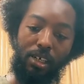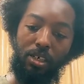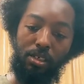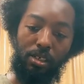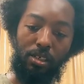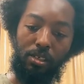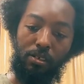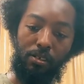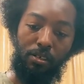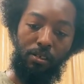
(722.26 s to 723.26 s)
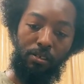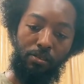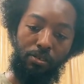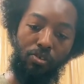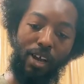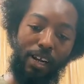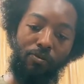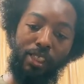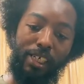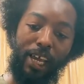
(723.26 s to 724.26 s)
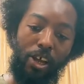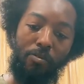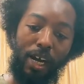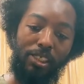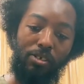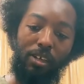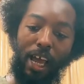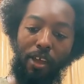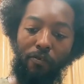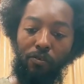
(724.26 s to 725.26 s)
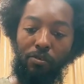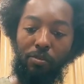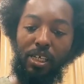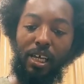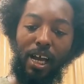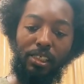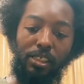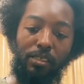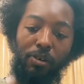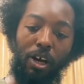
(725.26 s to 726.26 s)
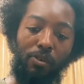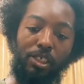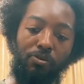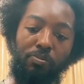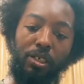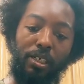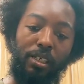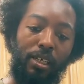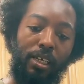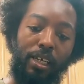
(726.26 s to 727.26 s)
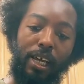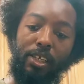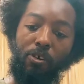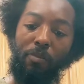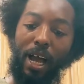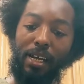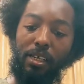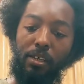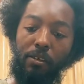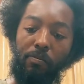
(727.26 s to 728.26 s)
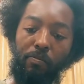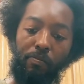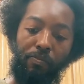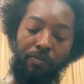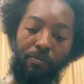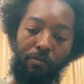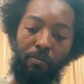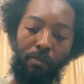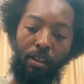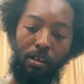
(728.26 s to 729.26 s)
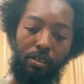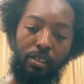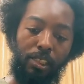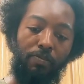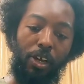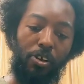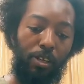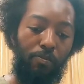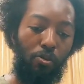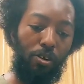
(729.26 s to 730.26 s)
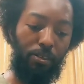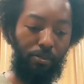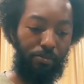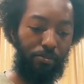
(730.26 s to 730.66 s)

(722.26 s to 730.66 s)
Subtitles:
cook. You got to really care about your life. Be conscious about what you put in your body. It's very important.